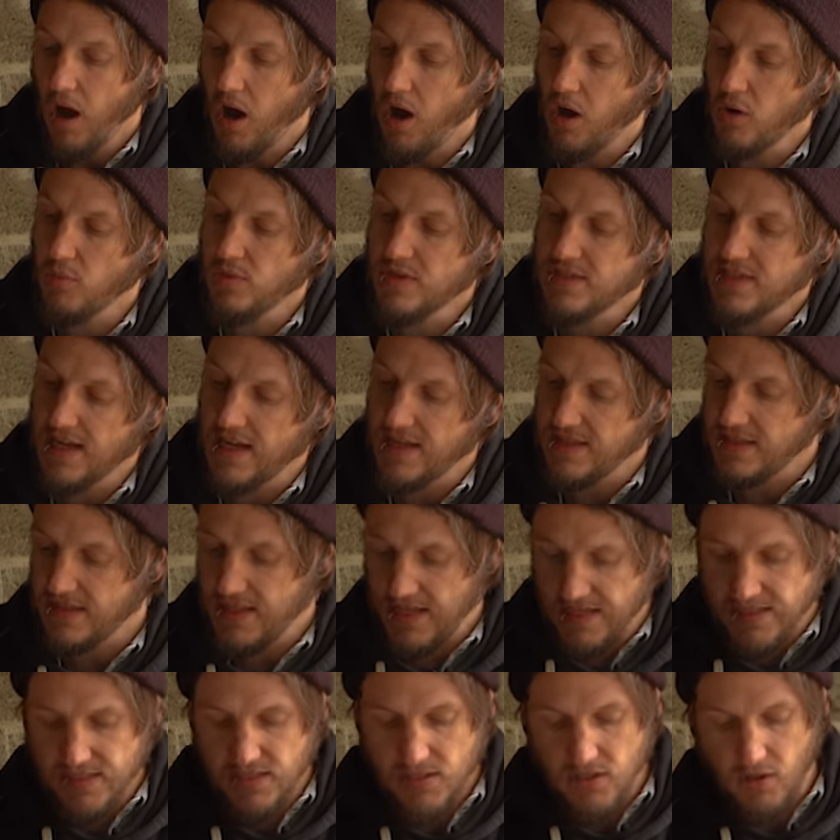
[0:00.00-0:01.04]
I would say
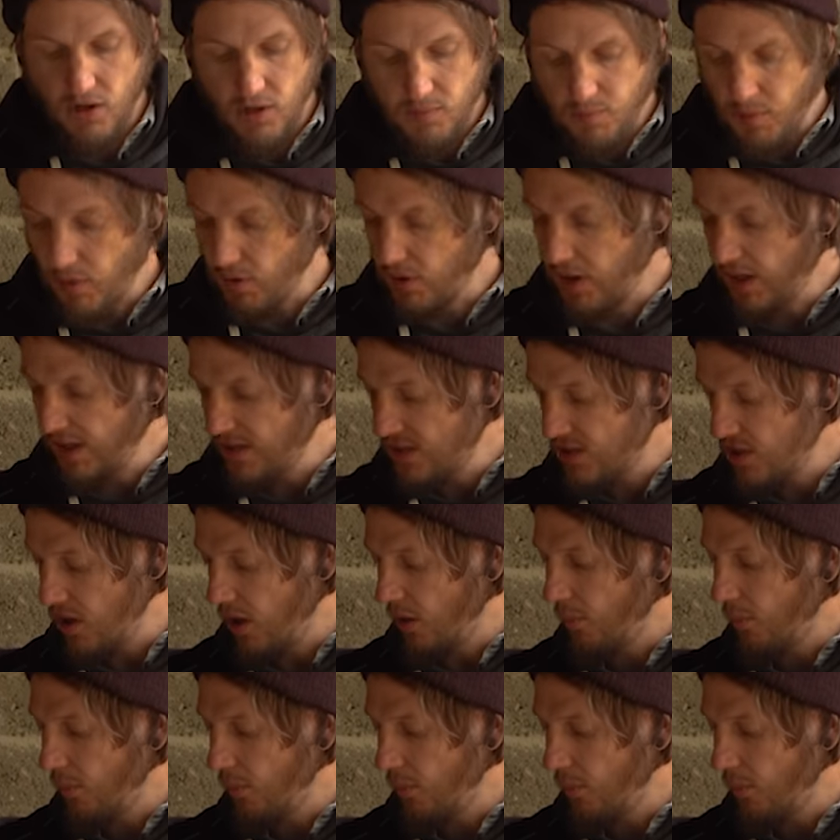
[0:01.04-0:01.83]
these side pockets